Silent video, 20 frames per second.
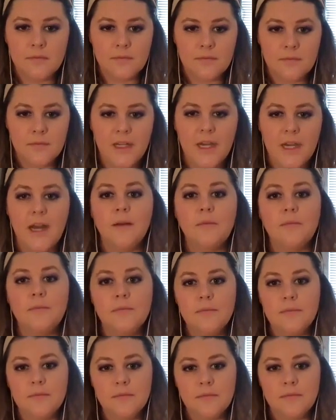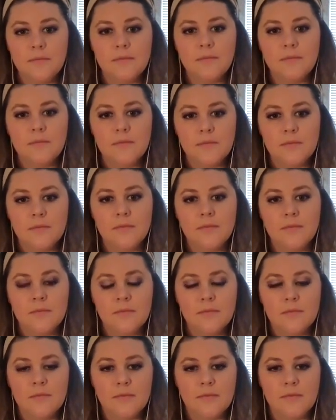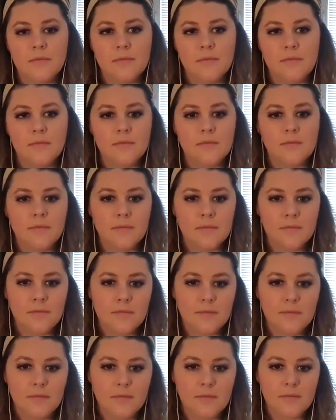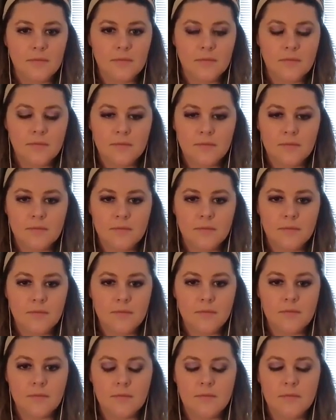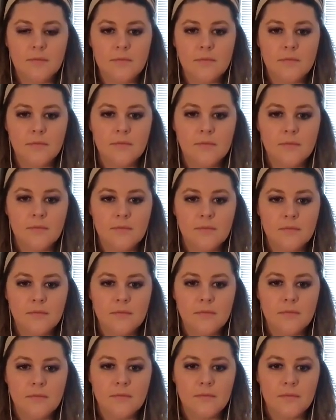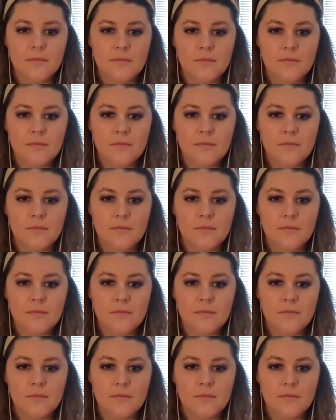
(not speaking)